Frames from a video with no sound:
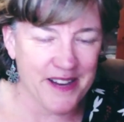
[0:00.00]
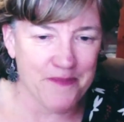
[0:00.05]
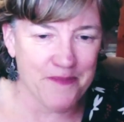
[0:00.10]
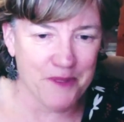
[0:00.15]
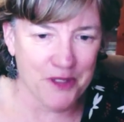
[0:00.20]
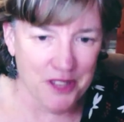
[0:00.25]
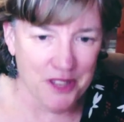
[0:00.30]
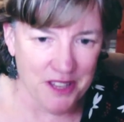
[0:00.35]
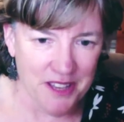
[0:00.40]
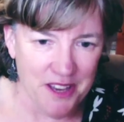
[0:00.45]

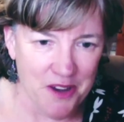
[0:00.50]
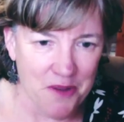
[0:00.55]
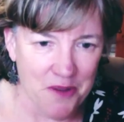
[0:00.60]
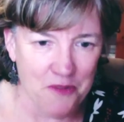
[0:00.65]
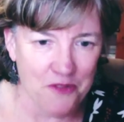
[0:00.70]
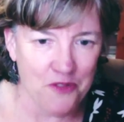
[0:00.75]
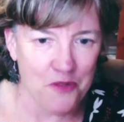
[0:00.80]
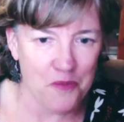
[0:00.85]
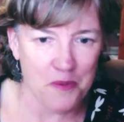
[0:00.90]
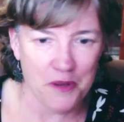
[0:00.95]
with the help
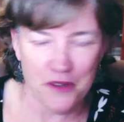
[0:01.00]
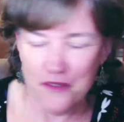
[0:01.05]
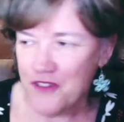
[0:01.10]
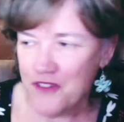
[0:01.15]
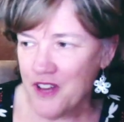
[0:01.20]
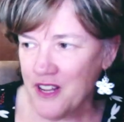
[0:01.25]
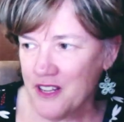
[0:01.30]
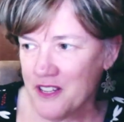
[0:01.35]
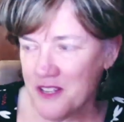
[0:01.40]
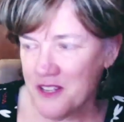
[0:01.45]
of a bit of
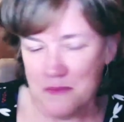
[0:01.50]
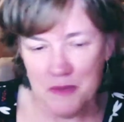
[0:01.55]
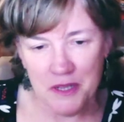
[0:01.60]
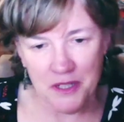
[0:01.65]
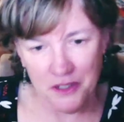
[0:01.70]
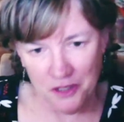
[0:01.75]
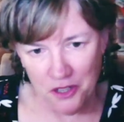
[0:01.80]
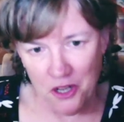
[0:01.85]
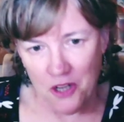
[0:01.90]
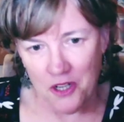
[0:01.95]
Valium and a
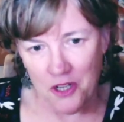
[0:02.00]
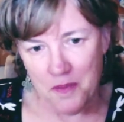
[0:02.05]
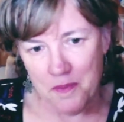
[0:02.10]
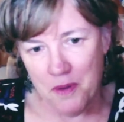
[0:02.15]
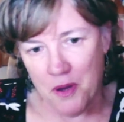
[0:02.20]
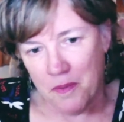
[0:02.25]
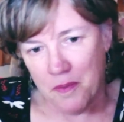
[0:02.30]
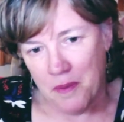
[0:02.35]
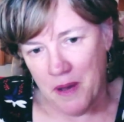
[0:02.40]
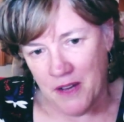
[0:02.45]

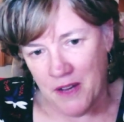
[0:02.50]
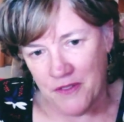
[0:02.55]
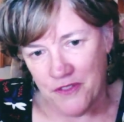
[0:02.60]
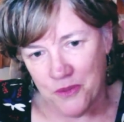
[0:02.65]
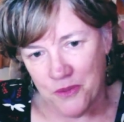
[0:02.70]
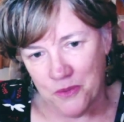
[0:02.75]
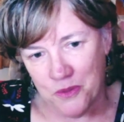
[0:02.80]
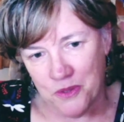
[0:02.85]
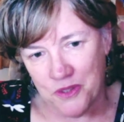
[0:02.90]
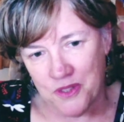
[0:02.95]
lollipop
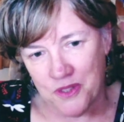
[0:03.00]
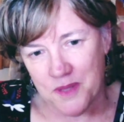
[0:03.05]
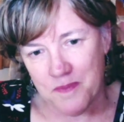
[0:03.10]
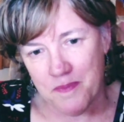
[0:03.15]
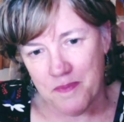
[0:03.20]
afterwards.